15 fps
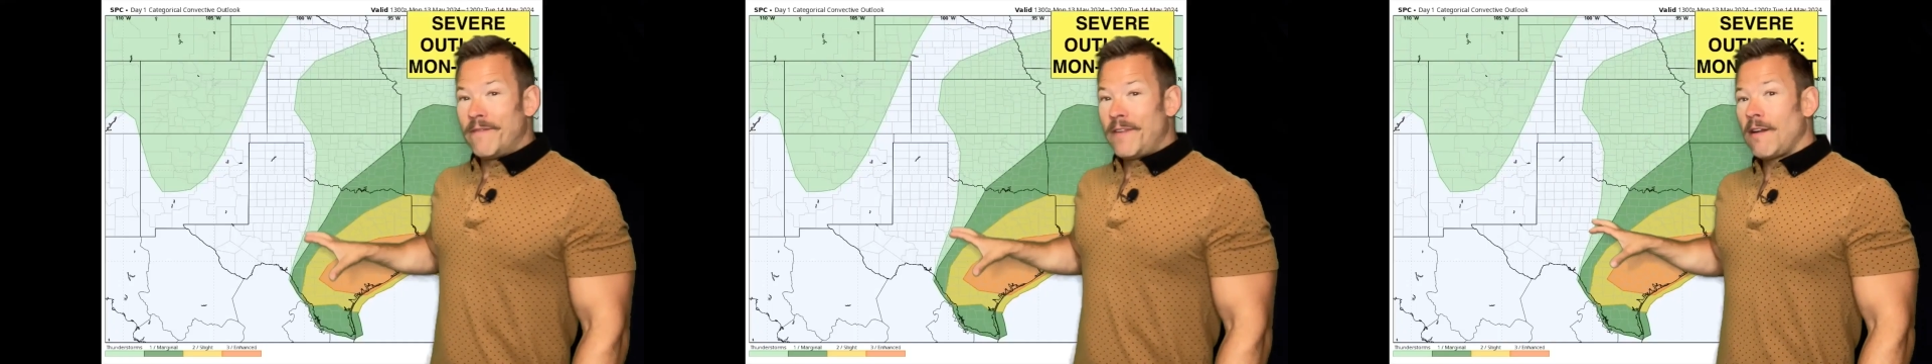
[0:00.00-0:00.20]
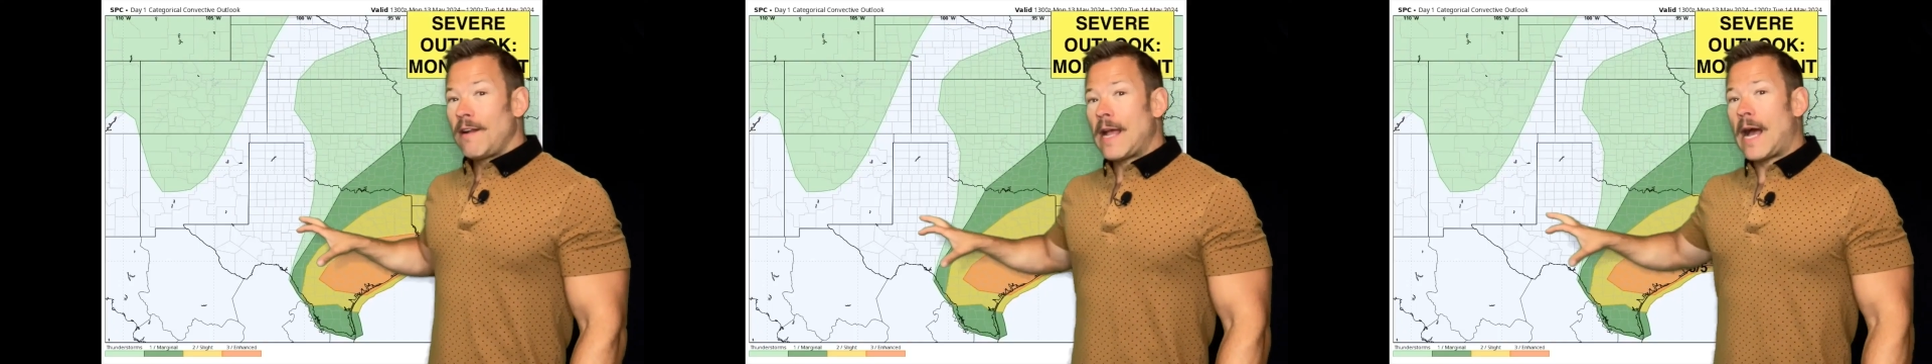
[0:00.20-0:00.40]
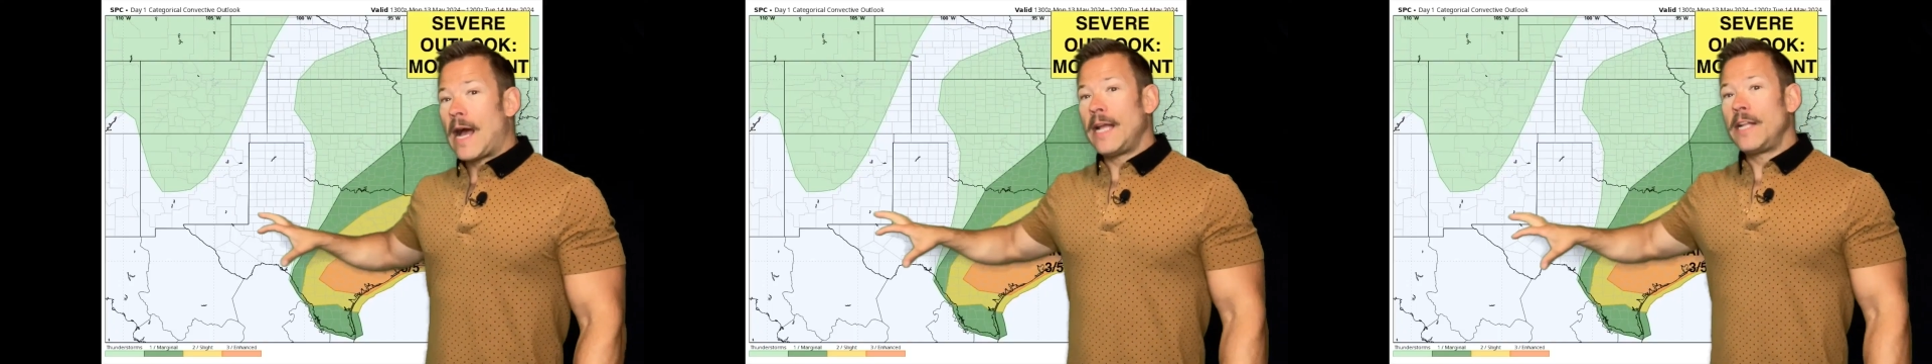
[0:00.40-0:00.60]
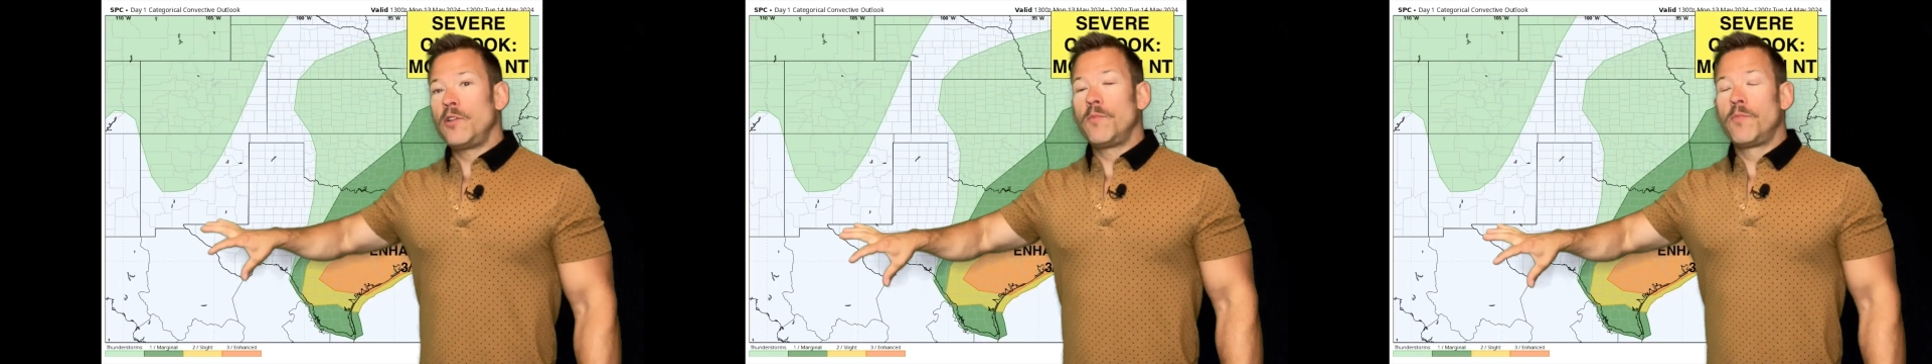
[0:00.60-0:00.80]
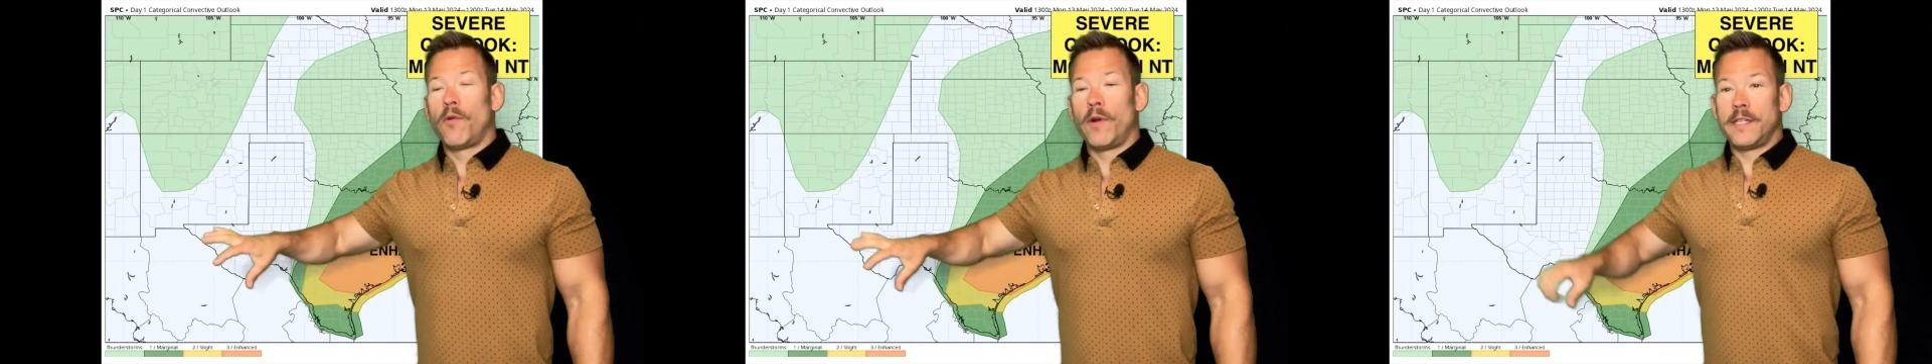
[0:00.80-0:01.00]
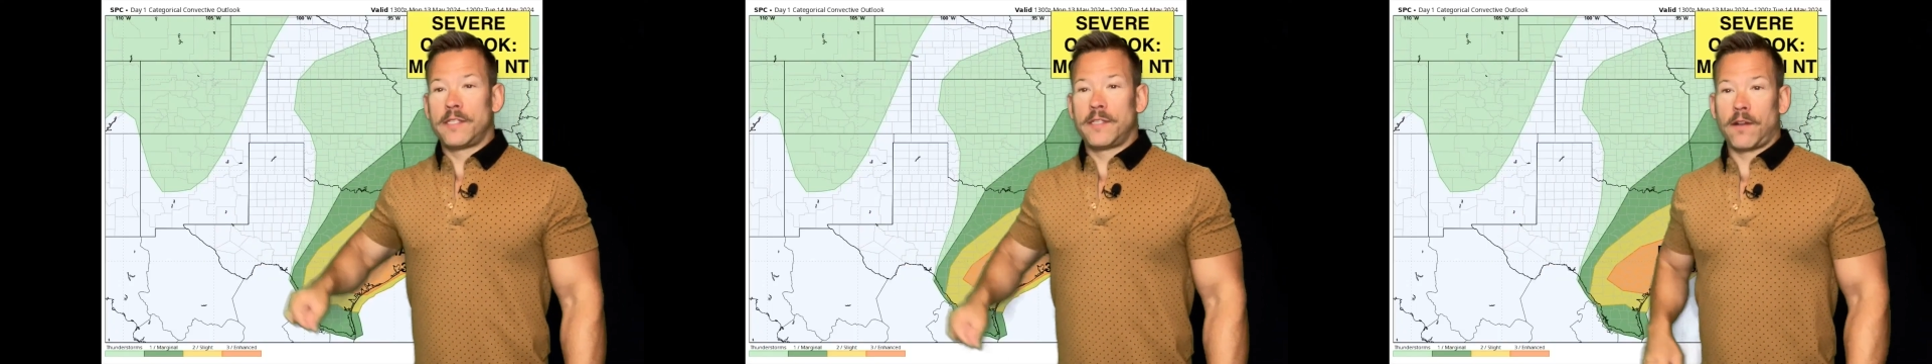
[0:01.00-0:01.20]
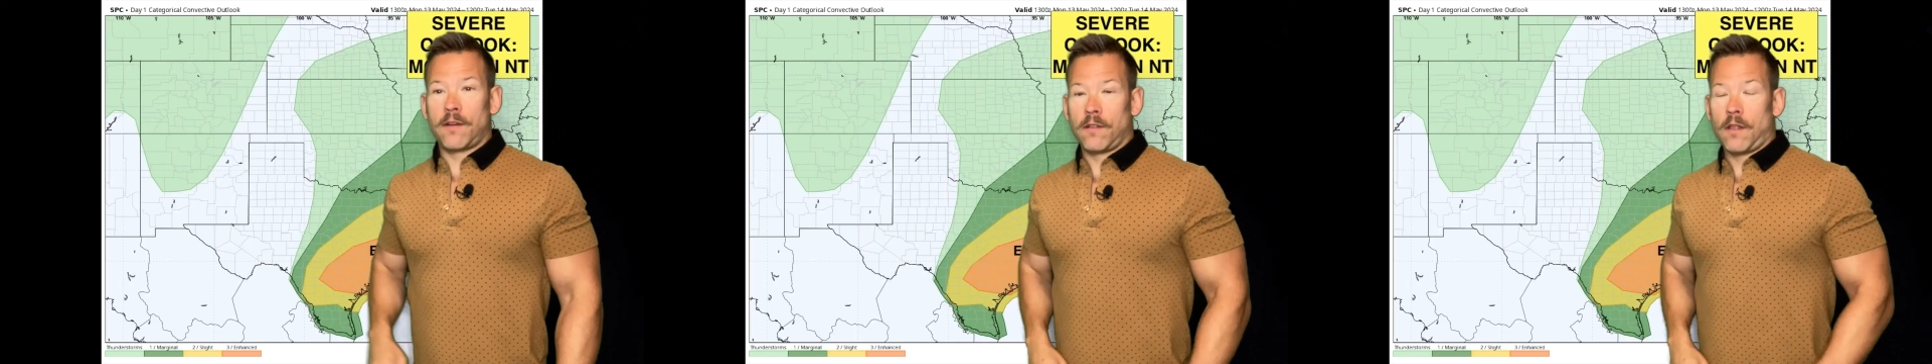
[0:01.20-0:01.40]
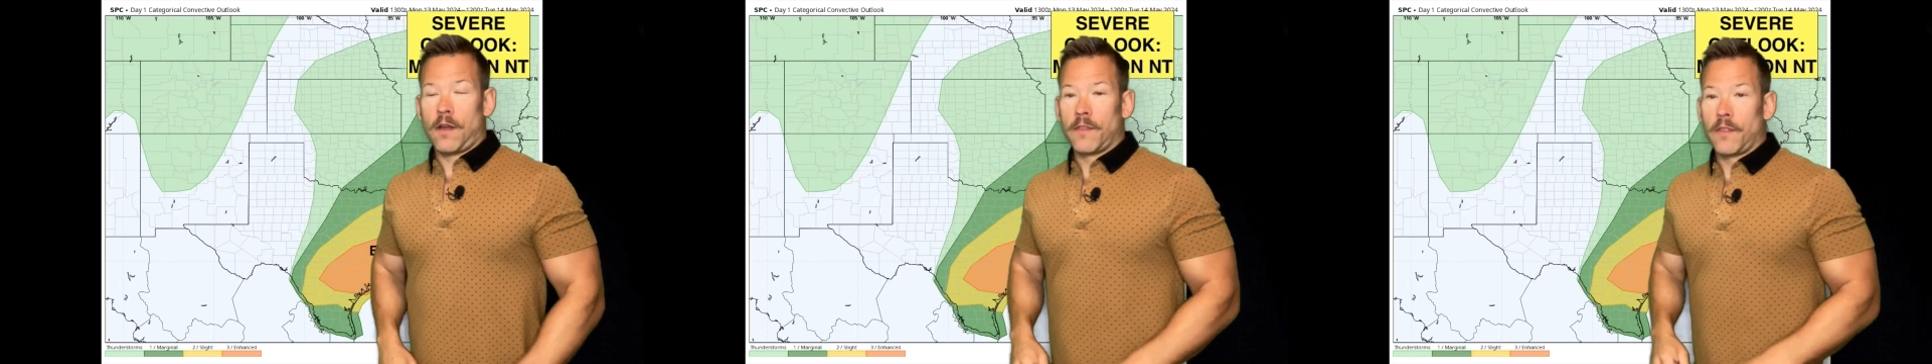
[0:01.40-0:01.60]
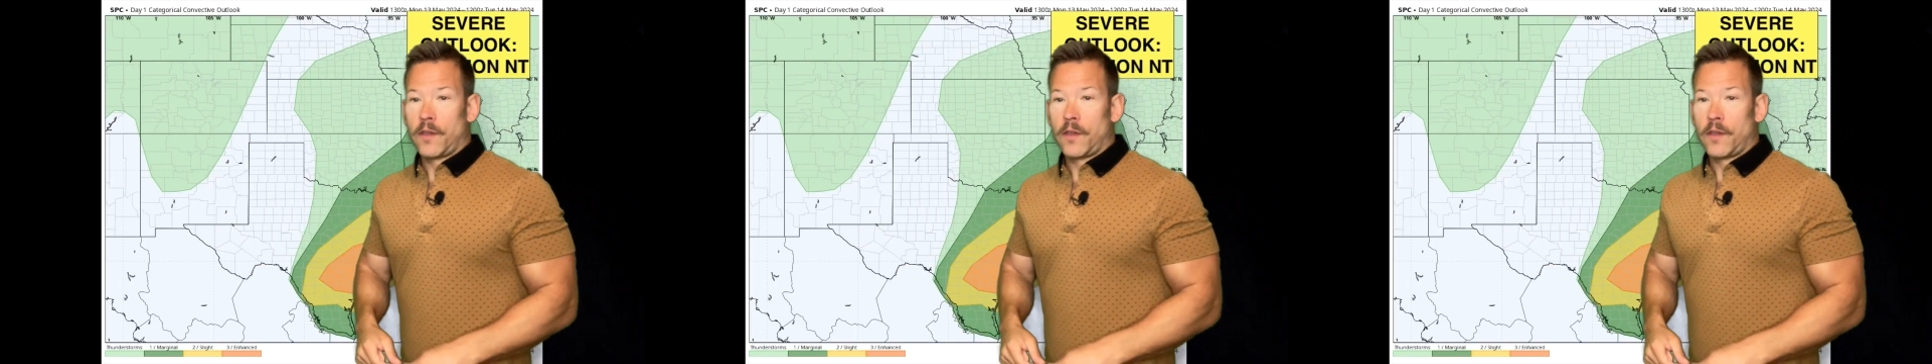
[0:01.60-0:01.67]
Very high dew points there along